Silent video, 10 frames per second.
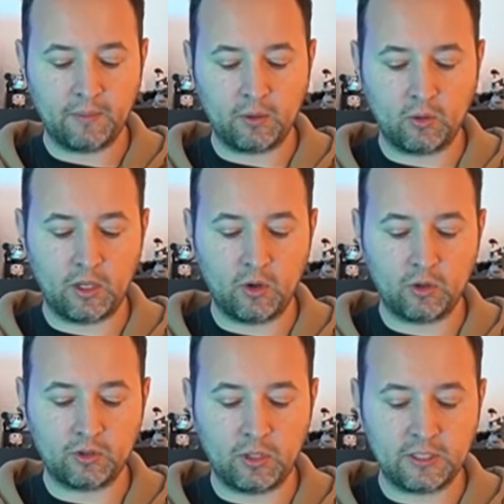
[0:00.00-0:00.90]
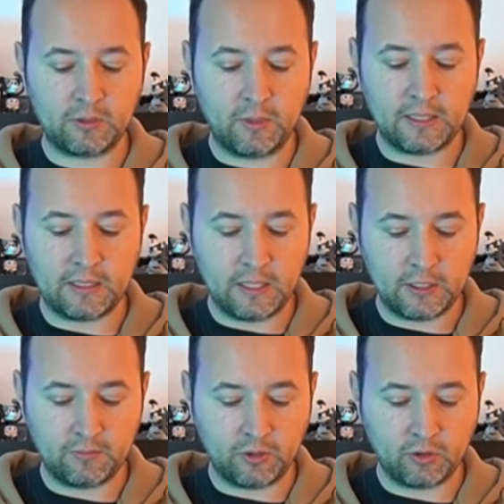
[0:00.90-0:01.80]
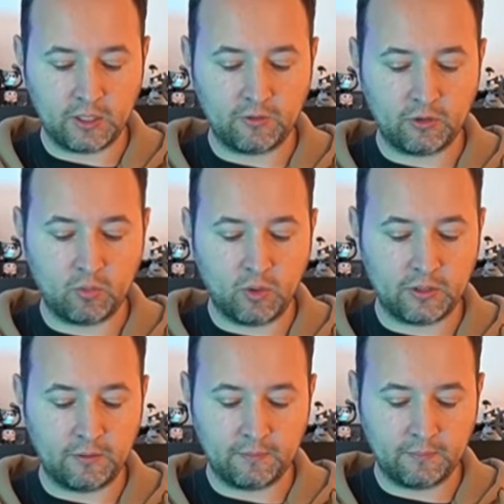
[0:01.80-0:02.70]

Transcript: You can also customize it individually if you want.